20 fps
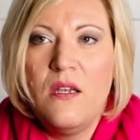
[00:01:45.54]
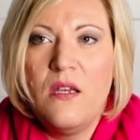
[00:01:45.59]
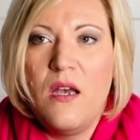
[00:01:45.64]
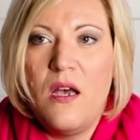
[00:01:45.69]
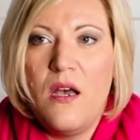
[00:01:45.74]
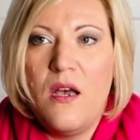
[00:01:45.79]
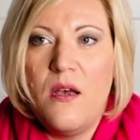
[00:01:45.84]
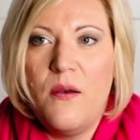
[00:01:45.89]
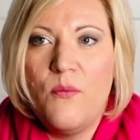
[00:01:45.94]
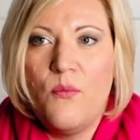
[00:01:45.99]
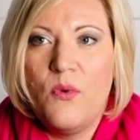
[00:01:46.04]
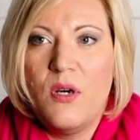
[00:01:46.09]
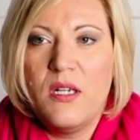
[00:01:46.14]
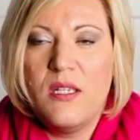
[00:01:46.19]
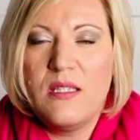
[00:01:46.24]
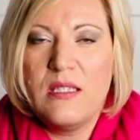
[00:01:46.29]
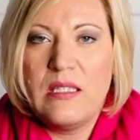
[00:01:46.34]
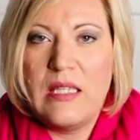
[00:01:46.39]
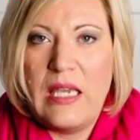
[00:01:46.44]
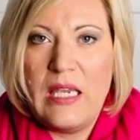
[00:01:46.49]
what
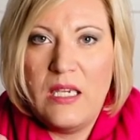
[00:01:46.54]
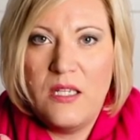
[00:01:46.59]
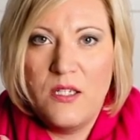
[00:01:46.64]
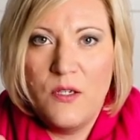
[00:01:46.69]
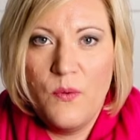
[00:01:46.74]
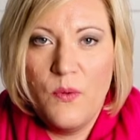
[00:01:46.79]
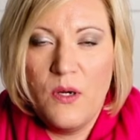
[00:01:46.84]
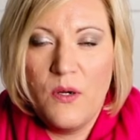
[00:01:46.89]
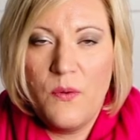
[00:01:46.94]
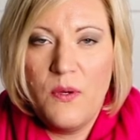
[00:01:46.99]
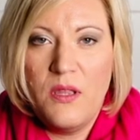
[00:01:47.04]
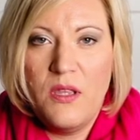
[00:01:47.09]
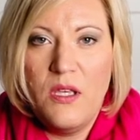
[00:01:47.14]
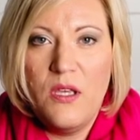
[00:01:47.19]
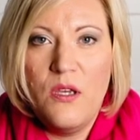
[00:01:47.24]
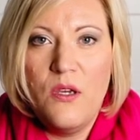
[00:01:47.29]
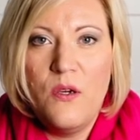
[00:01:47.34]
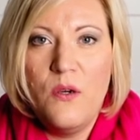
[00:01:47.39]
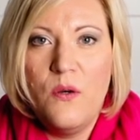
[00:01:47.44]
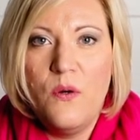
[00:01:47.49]
it's like to work with
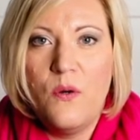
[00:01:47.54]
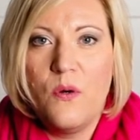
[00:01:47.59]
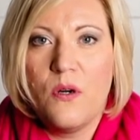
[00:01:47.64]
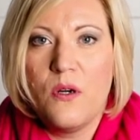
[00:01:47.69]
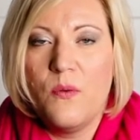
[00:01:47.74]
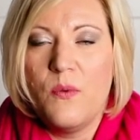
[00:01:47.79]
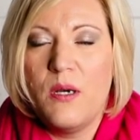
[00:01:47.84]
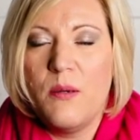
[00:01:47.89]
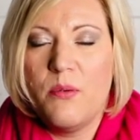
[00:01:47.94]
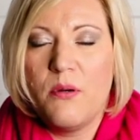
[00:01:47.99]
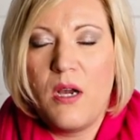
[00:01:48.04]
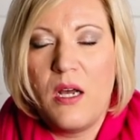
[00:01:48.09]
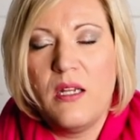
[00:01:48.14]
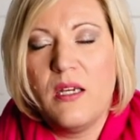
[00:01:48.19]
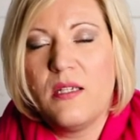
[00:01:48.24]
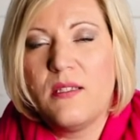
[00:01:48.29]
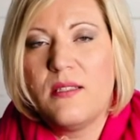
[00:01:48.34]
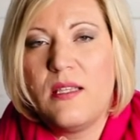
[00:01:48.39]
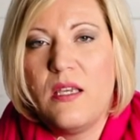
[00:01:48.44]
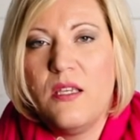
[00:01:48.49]
you or what
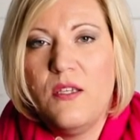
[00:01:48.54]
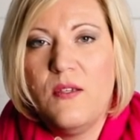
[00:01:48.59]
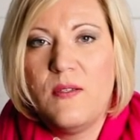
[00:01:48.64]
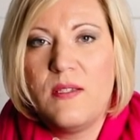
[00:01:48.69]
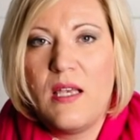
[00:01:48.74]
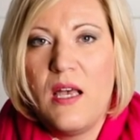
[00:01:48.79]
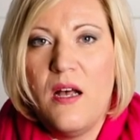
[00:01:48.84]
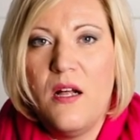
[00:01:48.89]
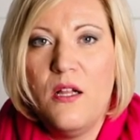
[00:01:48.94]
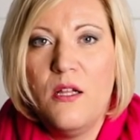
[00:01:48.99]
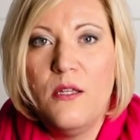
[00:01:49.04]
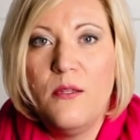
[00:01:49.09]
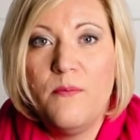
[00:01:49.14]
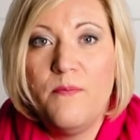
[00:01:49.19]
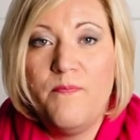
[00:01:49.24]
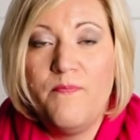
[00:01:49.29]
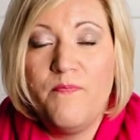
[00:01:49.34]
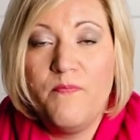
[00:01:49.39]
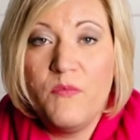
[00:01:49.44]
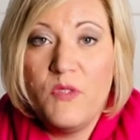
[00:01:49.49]
products that you sell,
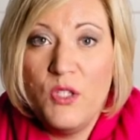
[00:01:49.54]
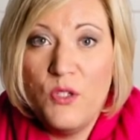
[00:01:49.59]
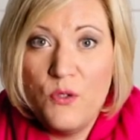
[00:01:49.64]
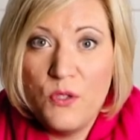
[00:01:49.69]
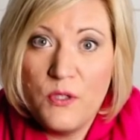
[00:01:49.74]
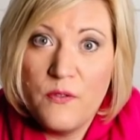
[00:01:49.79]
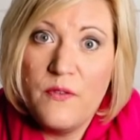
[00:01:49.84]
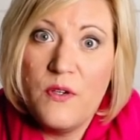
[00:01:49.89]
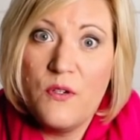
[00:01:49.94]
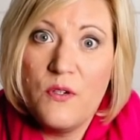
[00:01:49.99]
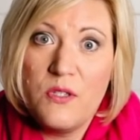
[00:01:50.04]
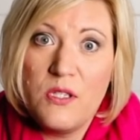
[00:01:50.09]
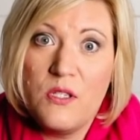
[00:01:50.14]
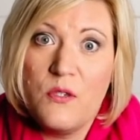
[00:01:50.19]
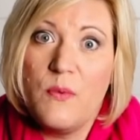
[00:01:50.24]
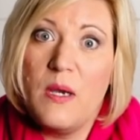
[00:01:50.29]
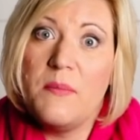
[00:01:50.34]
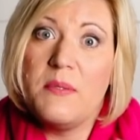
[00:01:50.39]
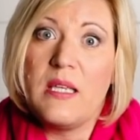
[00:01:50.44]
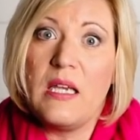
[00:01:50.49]
use your photos on
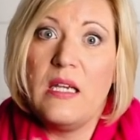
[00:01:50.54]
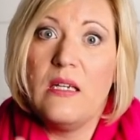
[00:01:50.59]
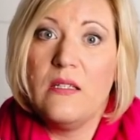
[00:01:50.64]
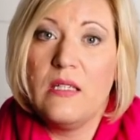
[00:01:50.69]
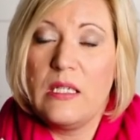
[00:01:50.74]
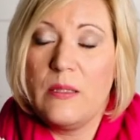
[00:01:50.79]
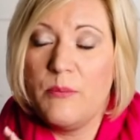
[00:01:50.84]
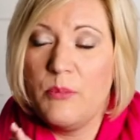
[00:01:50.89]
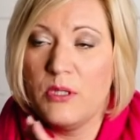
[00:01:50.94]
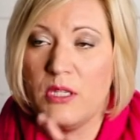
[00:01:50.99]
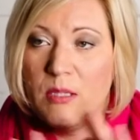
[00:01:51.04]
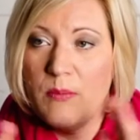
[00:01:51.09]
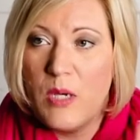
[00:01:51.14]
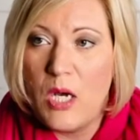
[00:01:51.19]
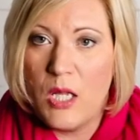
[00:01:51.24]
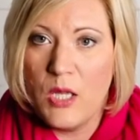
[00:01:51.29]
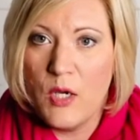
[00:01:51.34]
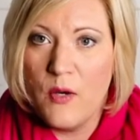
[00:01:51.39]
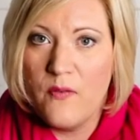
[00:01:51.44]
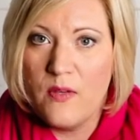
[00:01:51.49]
your website. Like, put them
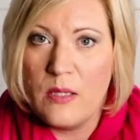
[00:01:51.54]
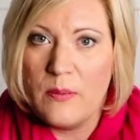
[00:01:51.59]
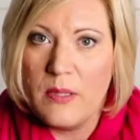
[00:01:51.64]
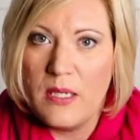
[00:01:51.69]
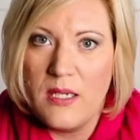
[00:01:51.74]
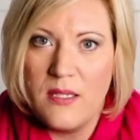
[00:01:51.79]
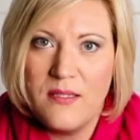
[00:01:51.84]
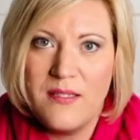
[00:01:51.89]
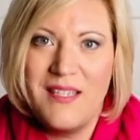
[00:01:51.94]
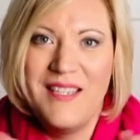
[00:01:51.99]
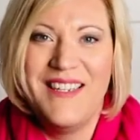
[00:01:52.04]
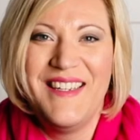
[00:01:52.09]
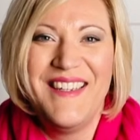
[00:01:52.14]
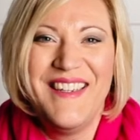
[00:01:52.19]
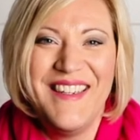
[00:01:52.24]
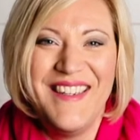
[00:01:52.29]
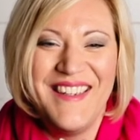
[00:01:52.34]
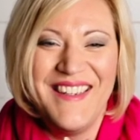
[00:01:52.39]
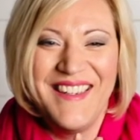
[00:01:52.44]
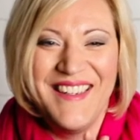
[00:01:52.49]
all over the place.
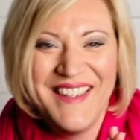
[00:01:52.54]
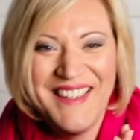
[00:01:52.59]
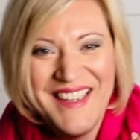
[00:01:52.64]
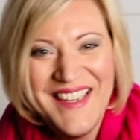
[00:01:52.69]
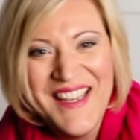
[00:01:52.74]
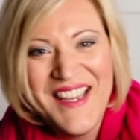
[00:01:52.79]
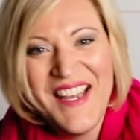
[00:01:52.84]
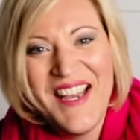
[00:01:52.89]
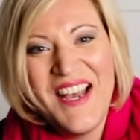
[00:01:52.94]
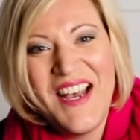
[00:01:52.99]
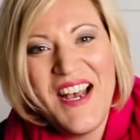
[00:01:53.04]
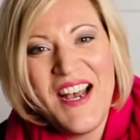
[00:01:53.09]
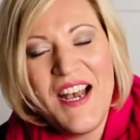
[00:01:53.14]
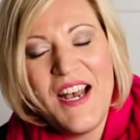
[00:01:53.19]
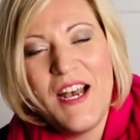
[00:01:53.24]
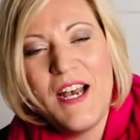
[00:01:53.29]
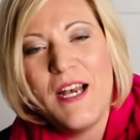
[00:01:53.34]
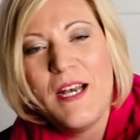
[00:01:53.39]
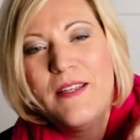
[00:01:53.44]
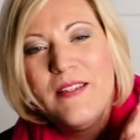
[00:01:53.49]

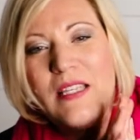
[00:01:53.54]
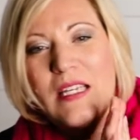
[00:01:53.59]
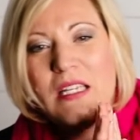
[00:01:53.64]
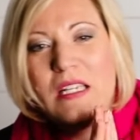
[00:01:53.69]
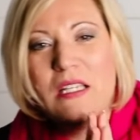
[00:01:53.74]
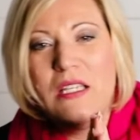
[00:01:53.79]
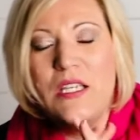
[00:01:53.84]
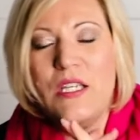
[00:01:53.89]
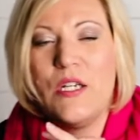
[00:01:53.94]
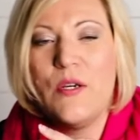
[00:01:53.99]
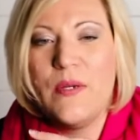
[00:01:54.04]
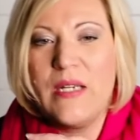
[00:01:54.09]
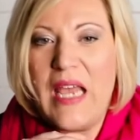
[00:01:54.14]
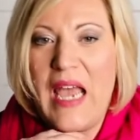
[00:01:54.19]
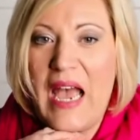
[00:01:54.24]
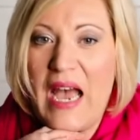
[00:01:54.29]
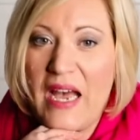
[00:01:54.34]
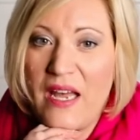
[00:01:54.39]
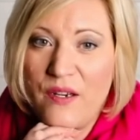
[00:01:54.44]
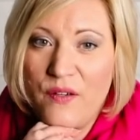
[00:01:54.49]
Then, an
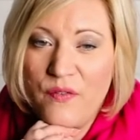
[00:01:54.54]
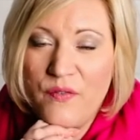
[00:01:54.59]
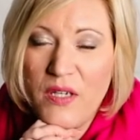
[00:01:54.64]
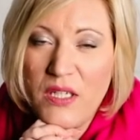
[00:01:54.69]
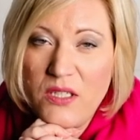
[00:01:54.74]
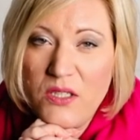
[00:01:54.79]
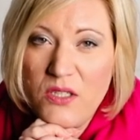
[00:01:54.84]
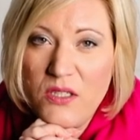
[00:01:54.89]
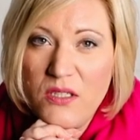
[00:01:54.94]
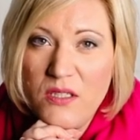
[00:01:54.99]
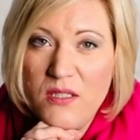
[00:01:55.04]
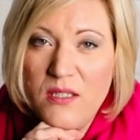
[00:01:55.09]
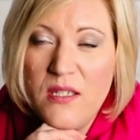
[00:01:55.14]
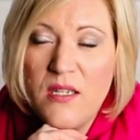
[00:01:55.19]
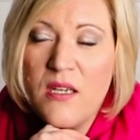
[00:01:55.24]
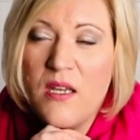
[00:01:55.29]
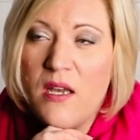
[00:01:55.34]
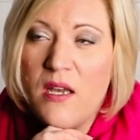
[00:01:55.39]
ad funnel.